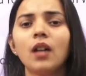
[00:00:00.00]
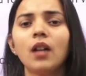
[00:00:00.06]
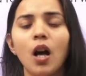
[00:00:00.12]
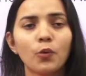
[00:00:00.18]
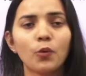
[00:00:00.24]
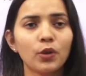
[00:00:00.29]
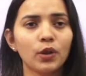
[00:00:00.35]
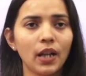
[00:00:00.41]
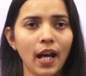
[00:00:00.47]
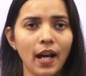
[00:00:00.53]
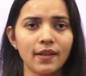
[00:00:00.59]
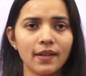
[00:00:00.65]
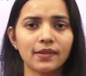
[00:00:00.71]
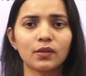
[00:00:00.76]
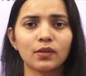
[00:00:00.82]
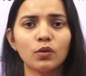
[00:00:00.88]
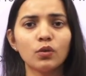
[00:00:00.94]
how would you
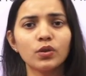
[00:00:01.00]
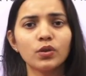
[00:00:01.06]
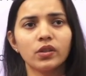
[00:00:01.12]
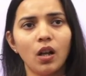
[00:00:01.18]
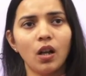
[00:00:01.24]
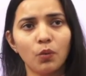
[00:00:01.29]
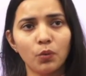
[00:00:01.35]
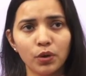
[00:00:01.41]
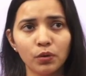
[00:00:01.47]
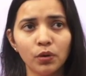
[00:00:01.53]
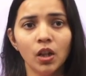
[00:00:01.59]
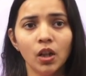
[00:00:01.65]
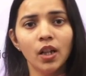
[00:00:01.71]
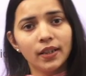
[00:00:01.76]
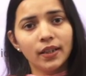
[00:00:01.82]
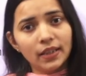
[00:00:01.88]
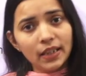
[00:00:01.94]
enhance cost, how would you
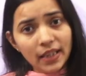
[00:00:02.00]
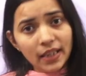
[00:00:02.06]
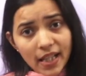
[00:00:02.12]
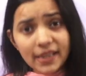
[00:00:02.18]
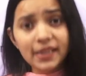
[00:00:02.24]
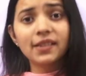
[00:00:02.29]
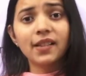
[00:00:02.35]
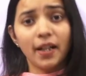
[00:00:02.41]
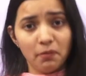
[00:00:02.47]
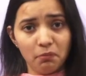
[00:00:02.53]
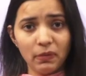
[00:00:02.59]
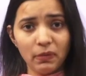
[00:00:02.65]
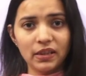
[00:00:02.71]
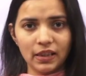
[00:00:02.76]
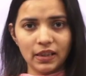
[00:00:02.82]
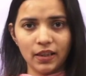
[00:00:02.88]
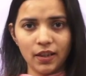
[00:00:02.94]
in the less time
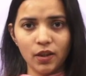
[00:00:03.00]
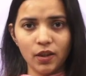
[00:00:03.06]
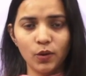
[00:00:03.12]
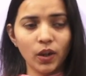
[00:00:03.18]
basically.